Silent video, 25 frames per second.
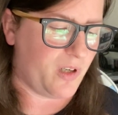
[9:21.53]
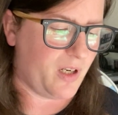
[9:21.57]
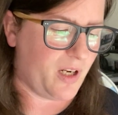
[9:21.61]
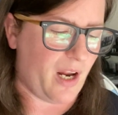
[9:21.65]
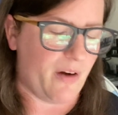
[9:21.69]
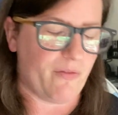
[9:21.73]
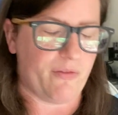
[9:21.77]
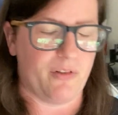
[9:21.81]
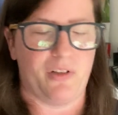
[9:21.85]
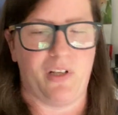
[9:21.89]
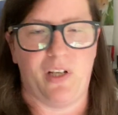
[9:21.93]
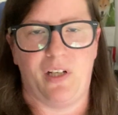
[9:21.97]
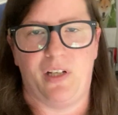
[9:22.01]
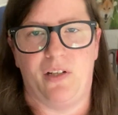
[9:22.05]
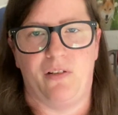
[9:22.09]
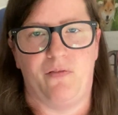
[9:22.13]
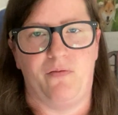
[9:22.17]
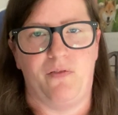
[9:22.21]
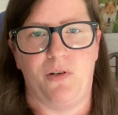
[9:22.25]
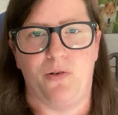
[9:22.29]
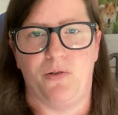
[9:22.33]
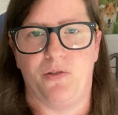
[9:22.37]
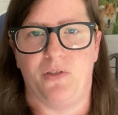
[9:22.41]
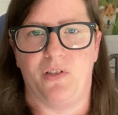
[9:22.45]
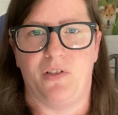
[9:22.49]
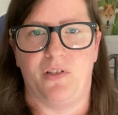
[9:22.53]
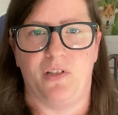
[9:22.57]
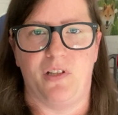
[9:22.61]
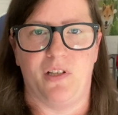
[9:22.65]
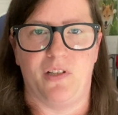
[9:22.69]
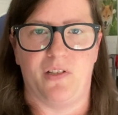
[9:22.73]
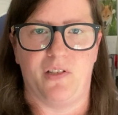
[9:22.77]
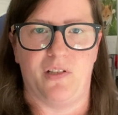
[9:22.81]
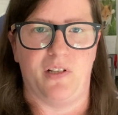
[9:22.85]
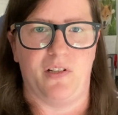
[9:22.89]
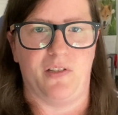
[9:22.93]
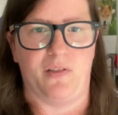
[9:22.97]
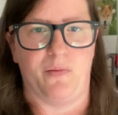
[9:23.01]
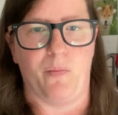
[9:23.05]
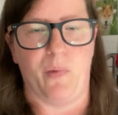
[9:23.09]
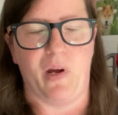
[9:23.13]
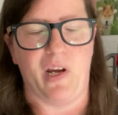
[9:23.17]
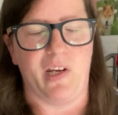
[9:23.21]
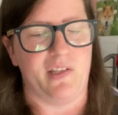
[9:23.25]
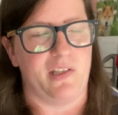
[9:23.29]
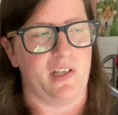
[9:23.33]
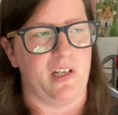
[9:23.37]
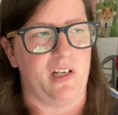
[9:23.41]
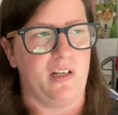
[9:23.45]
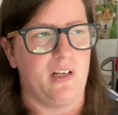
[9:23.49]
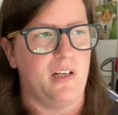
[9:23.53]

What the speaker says: everything infused into this, and it's amazing.